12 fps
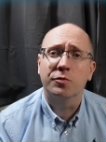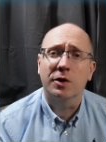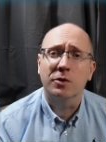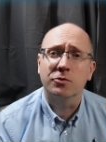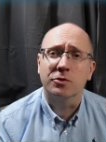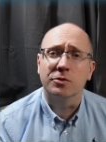
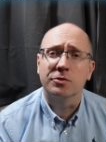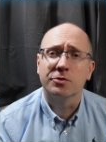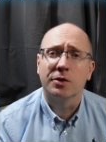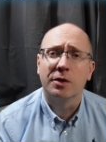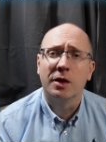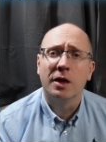
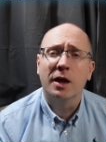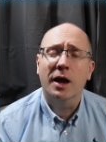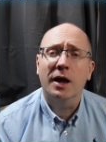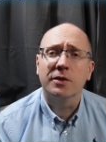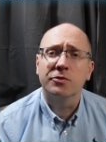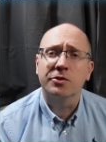functions.
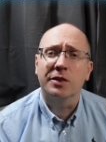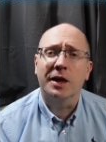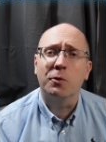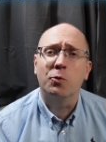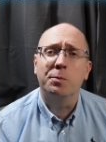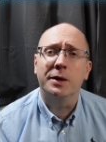And so
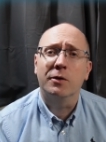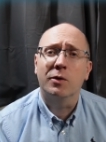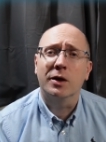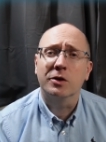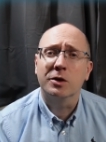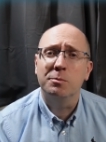that will be
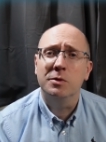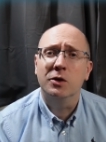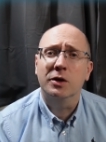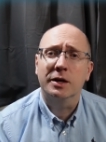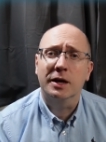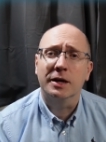around
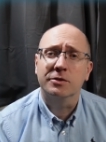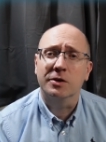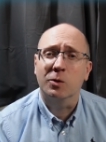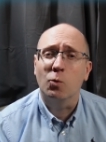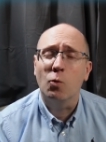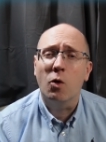
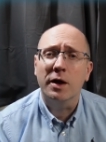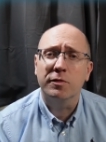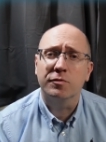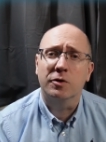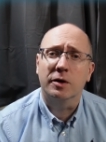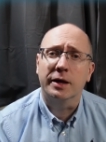communicating
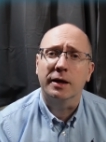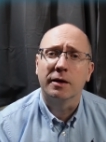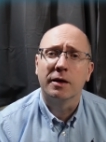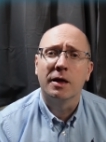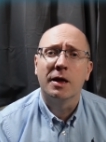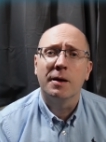Wi-Fi,
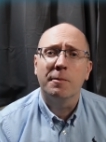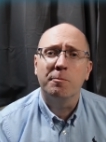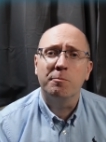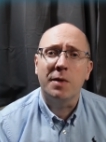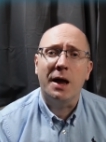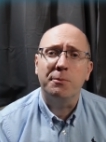
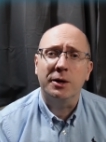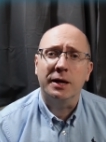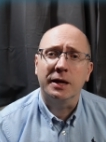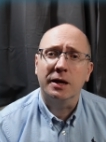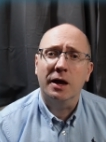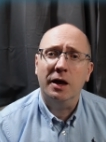
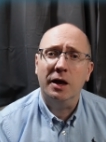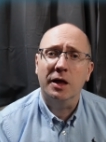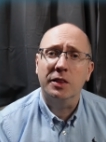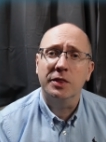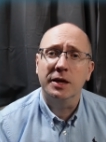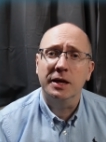mapping
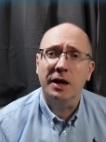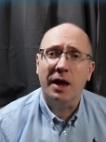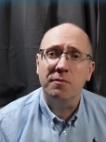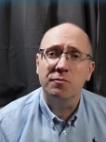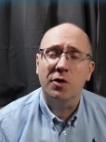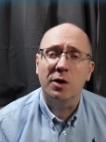uh, the
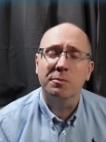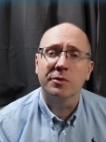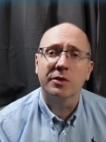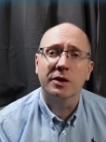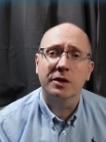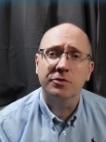
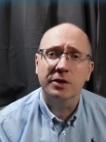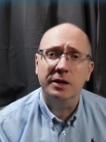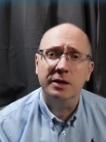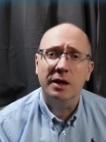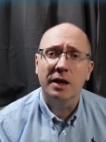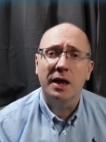environment that it's
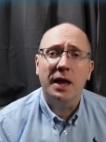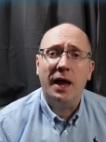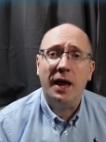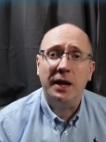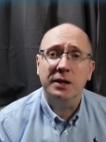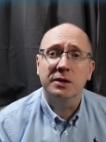in,
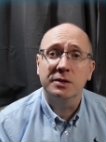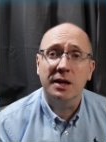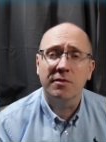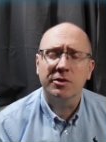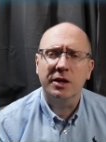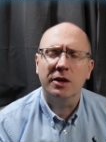and
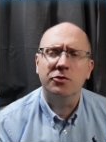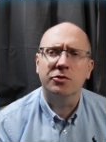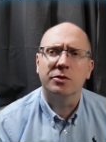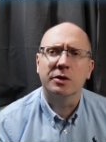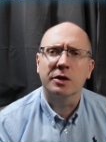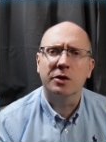
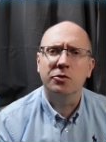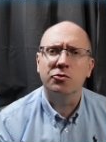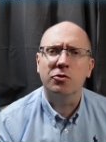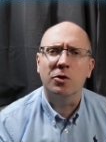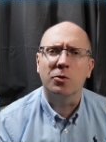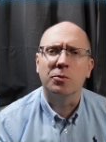navigation and
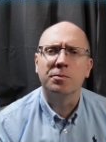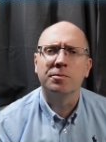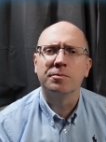control.